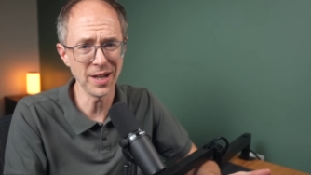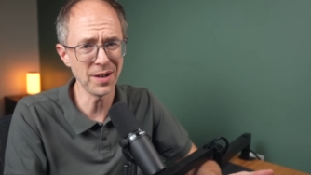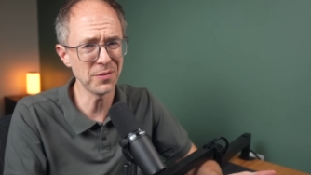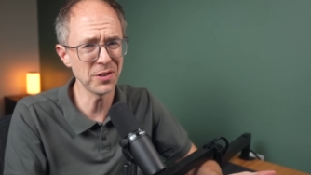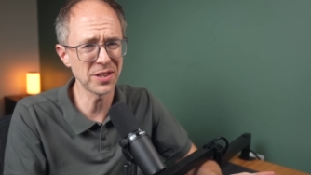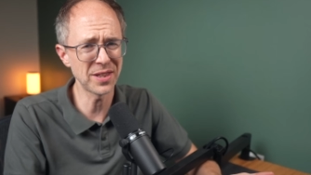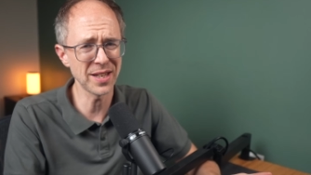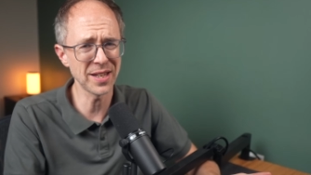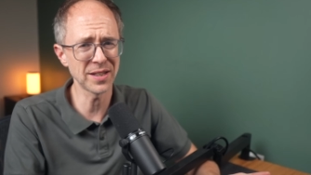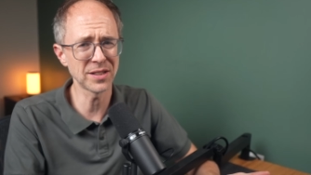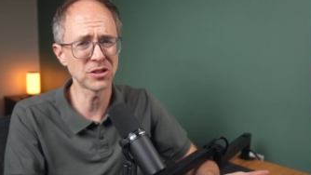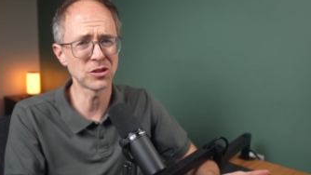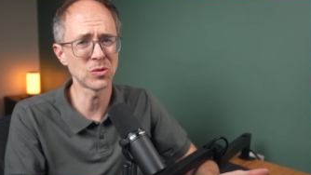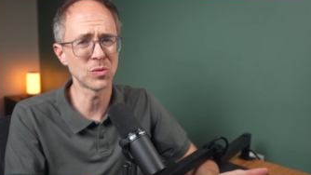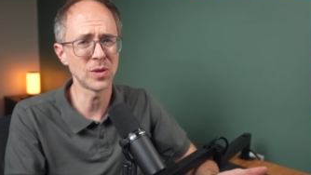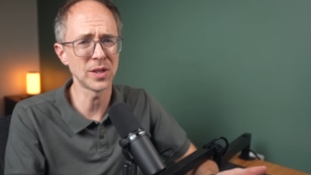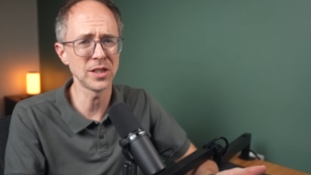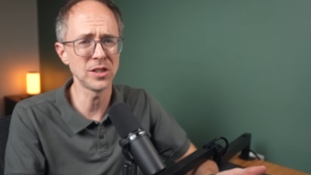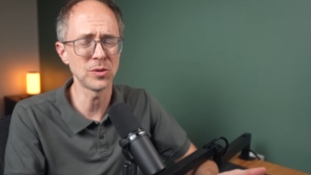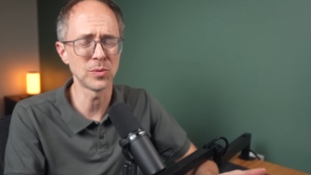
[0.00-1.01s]
Everything is
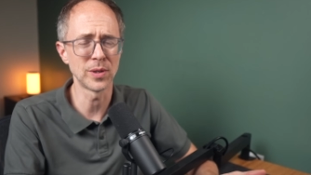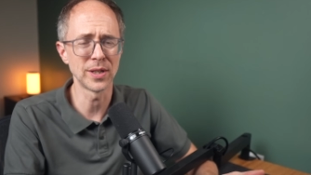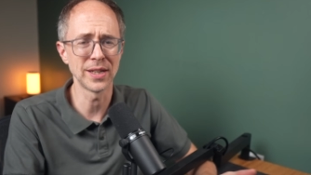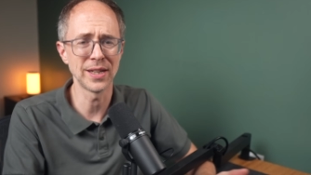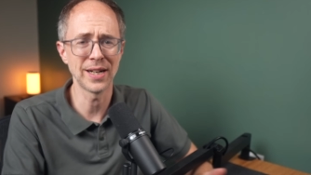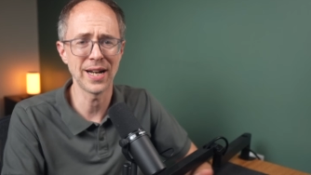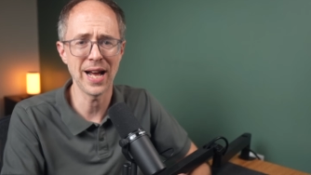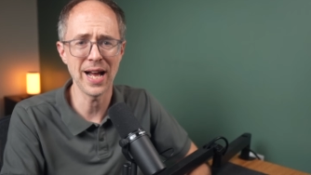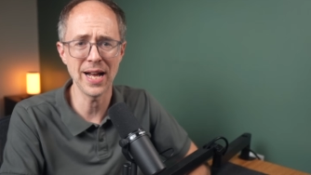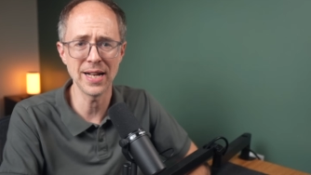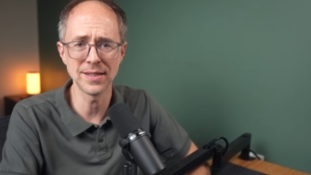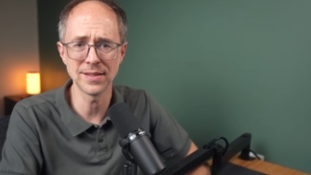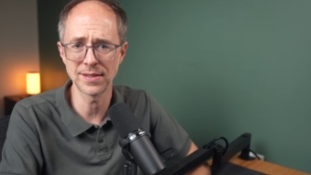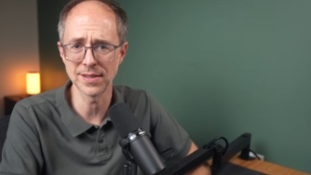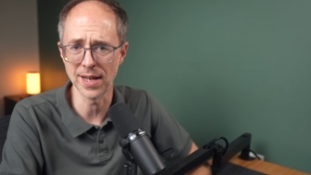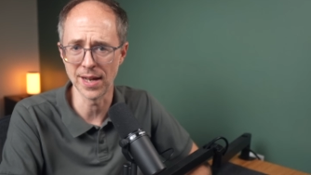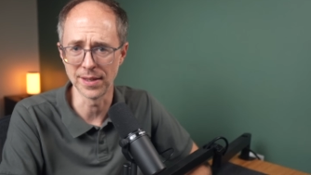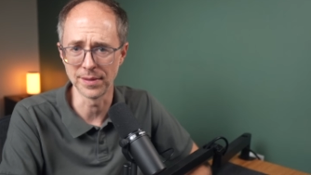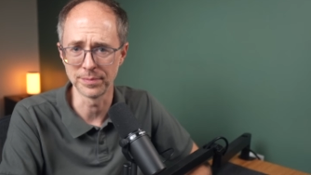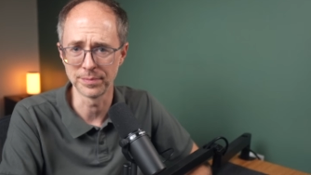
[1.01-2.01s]
2020 in
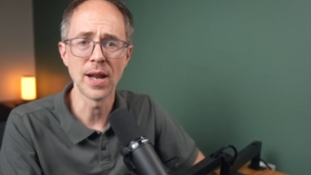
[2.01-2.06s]
hindsight.